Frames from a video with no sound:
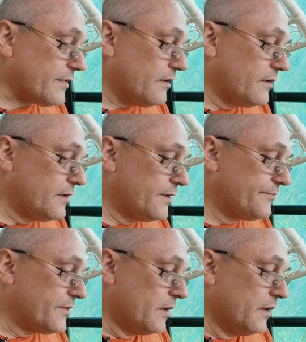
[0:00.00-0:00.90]

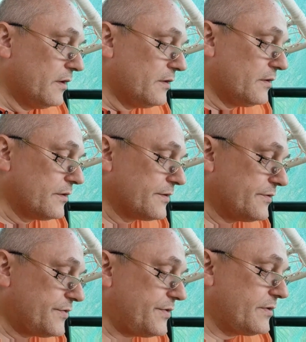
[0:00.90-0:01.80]
um, uh,
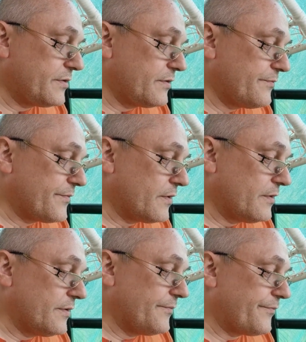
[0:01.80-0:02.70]
consider
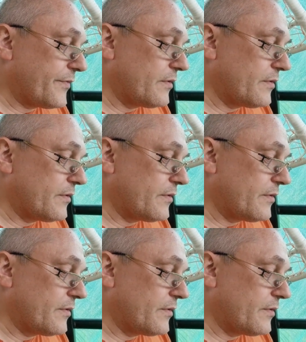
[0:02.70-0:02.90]
um,